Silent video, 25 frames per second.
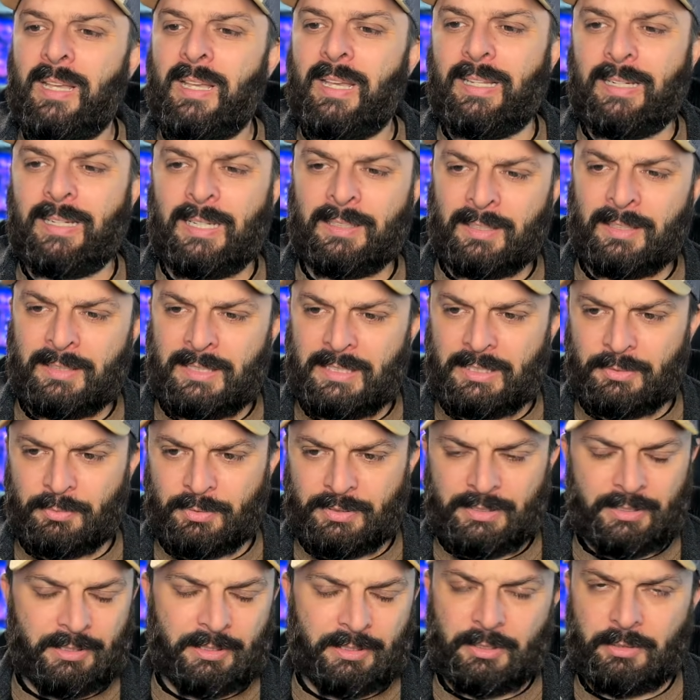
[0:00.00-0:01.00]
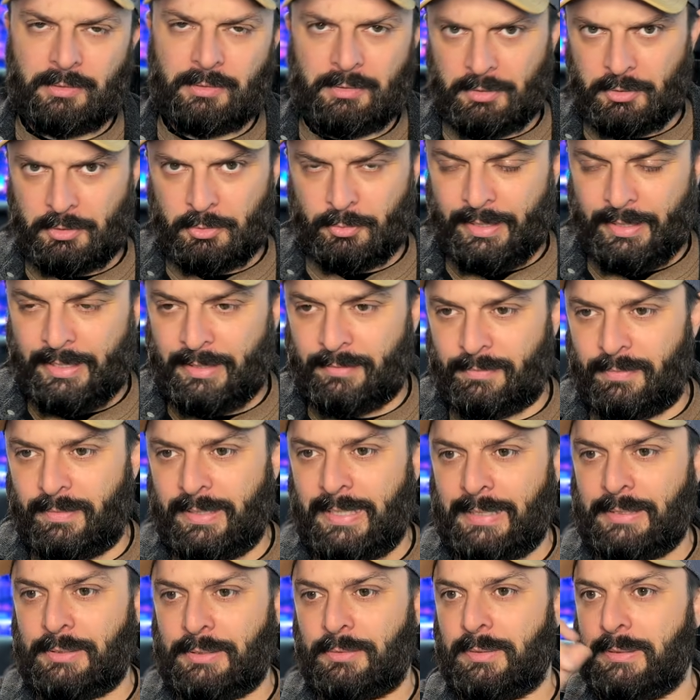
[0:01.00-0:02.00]
And I thought this was a great
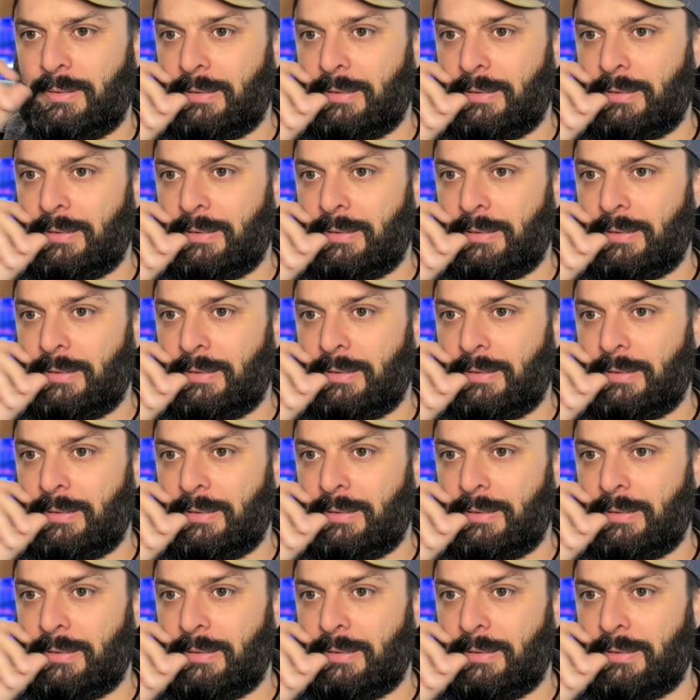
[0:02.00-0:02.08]
financial